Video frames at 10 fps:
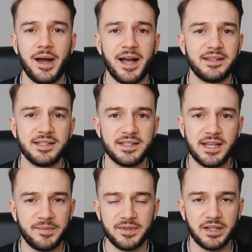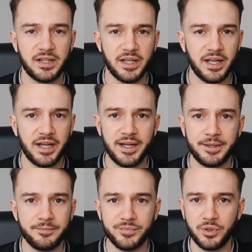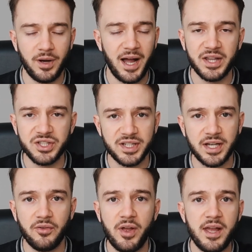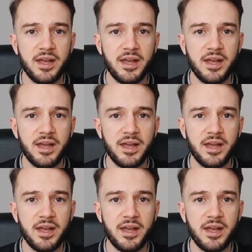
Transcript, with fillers: antiseptic, you know, hand gel.